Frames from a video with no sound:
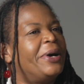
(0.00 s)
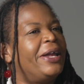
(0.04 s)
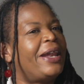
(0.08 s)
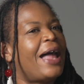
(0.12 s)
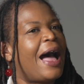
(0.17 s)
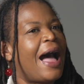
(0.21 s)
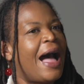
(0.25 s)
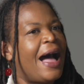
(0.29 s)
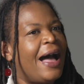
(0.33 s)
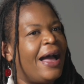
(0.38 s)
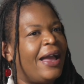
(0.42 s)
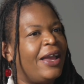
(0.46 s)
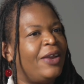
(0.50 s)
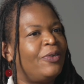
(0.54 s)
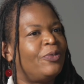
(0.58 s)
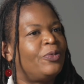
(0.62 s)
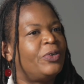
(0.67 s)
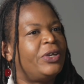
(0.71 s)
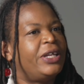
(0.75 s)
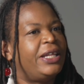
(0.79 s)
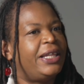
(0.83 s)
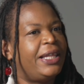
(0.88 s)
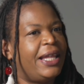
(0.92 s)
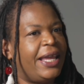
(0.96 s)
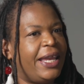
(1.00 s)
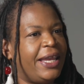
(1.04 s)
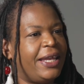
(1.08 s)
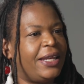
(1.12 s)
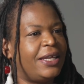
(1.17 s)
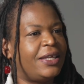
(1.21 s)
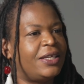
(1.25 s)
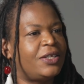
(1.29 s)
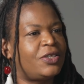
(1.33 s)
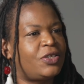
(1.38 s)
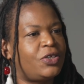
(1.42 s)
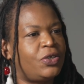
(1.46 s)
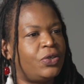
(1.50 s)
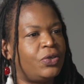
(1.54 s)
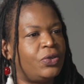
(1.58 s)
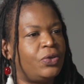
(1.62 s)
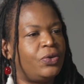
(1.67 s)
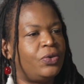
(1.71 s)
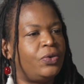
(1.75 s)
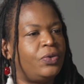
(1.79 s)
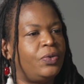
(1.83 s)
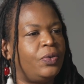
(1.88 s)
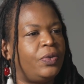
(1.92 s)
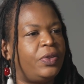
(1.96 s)
I relate it
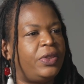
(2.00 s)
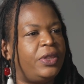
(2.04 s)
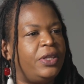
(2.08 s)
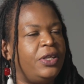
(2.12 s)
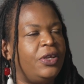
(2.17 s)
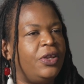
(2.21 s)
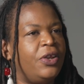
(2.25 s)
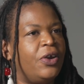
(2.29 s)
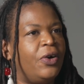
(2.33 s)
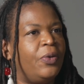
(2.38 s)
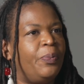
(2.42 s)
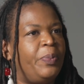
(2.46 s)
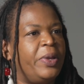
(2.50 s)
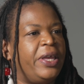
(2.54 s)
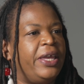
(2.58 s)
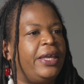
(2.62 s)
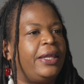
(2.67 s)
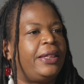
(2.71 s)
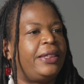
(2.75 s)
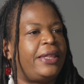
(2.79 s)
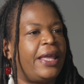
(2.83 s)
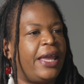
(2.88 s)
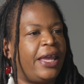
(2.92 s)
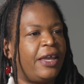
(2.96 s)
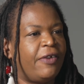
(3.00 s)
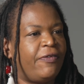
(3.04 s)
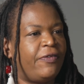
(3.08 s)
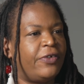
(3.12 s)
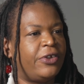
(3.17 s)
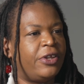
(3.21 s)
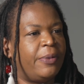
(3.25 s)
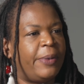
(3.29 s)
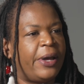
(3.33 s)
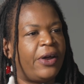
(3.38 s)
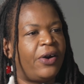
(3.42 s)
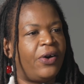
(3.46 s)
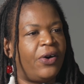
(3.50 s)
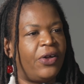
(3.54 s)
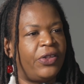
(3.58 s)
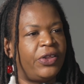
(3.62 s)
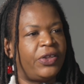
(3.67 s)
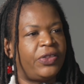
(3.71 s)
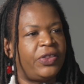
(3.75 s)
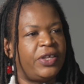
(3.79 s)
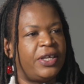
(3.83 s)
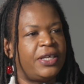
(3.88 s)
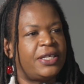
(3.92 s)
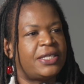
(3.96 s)
to, being thankful about all
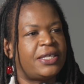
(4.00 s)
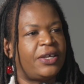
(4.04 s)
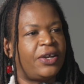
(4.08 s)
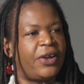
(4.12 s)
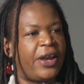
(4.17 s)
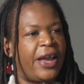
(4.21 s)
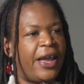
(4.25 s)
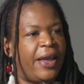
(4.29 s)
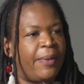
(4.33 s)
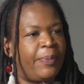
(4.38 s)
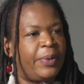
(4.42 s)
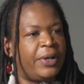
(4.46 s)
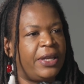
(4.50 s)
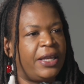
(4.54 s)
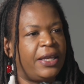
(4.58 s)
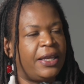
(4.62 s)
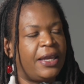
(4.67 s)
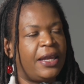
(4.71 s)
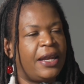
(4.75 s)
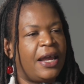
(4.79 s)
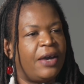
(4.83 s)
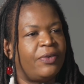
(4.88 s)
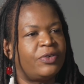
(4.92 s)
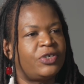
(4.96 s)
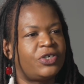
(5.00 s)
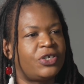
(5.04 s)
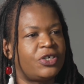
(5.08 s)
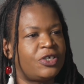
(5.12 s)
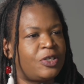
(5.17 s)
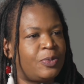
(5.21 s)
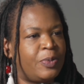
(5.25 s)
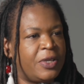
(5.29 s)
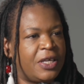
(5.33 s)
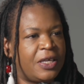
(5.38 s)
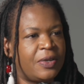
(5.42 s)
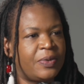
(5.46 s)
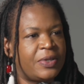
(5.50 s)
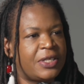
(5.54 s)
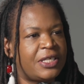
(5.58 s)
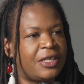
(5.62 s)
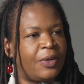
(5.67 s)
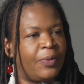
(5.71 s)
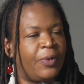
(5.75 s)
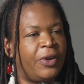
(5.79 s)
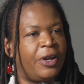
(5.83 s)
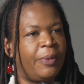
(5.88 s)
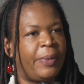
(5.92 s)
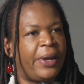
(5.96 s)
the things that are happening. And I was just speaking with
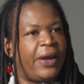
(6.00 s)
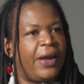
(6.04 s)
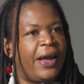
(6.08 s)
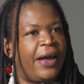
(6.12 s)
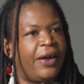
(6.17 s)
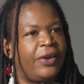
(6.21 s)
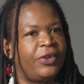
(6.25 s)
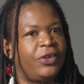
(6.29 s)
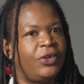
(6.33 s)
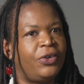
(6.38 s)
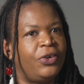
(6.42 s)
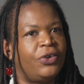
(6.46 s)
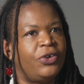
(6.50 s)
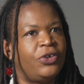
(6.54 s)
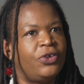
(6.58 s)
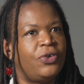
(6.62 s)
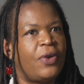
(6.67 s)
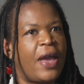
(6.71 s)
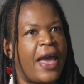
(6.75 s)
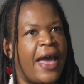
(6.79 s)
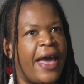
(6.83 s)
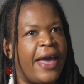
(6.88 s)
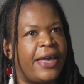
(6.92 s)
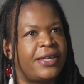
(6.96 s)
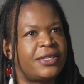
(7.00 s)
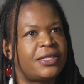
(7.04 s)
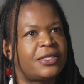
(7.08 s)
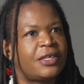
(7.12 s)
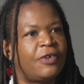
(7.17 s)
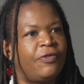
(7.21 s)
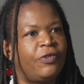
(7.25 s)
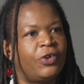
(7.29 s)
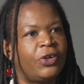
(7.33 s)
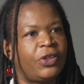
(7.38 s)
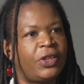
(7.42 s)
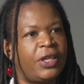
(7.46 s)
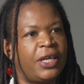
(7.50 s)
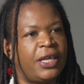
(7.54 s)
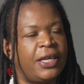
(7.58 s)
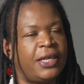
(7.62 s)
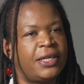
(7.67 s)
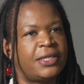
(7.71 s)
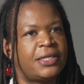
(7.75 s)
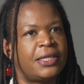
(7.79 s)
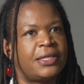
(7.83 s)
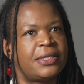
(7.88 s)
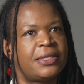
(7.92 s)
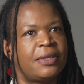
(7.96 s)
someone about how, you ask for
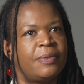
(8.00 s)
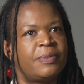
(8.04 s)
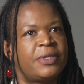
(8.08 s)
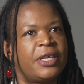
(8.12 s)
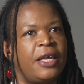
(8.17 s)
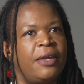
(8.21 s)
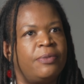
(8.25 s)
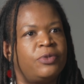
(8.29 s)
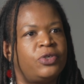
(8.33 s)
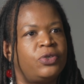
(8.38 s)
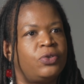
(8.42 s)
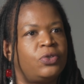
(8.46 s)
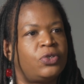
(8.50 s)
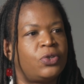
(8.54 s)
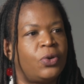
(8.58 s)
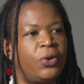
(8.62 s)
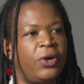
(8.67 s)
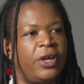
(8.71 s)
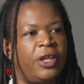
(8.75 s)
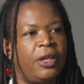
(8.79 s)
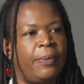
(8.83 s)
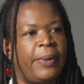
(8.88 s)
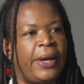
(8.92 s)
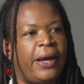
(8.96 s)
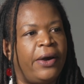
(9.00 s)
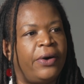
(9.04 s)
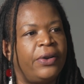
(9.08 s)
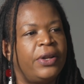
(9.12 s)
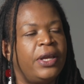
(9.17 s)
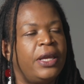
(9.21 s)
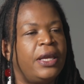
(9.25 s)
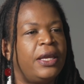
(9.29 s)
things and sometimes you toil about